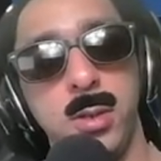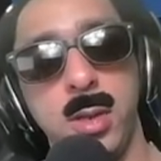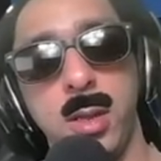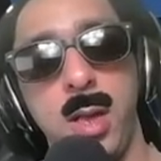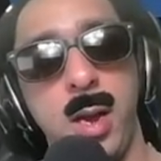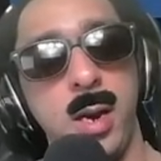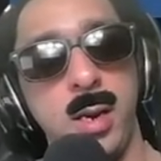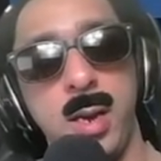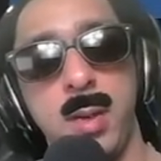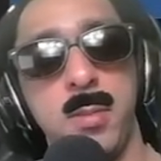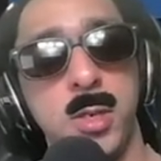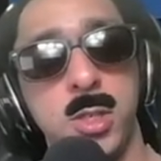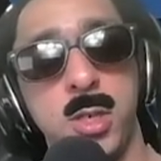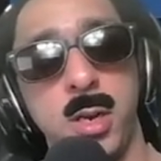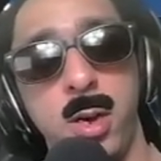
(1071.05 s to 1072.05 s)
a lot of
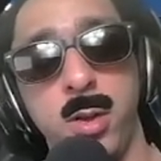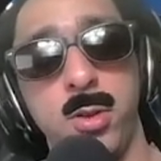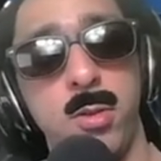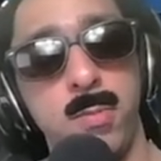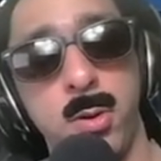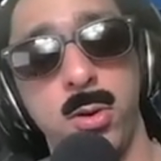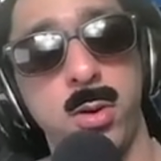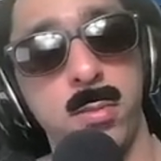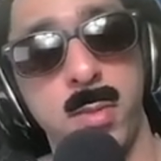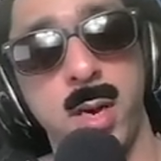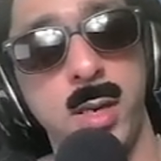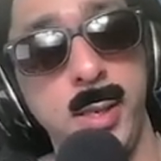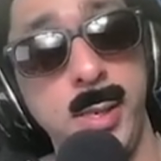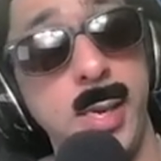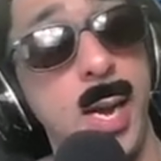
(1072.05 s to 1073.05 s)
damage to other
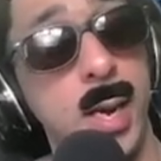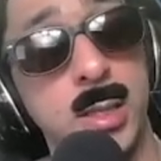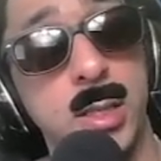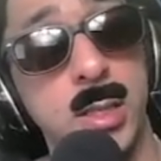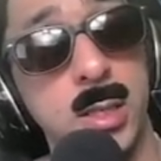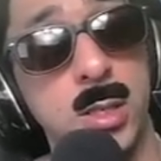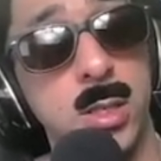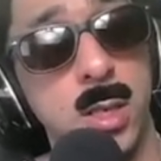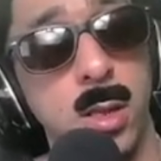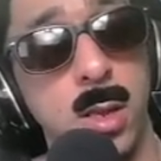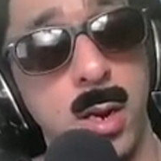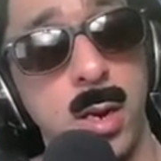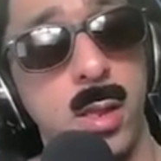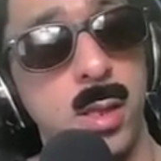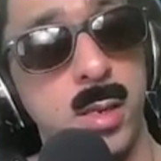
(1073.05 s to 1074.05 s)
Pokemon EXs a
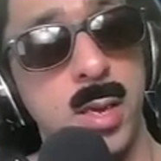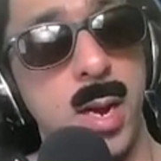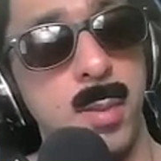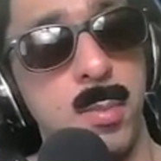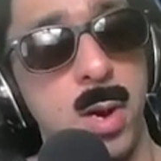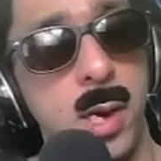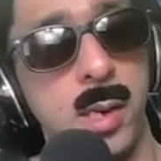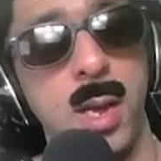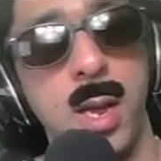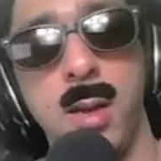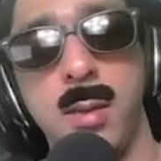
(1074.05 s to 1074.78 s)
lot of the time, right?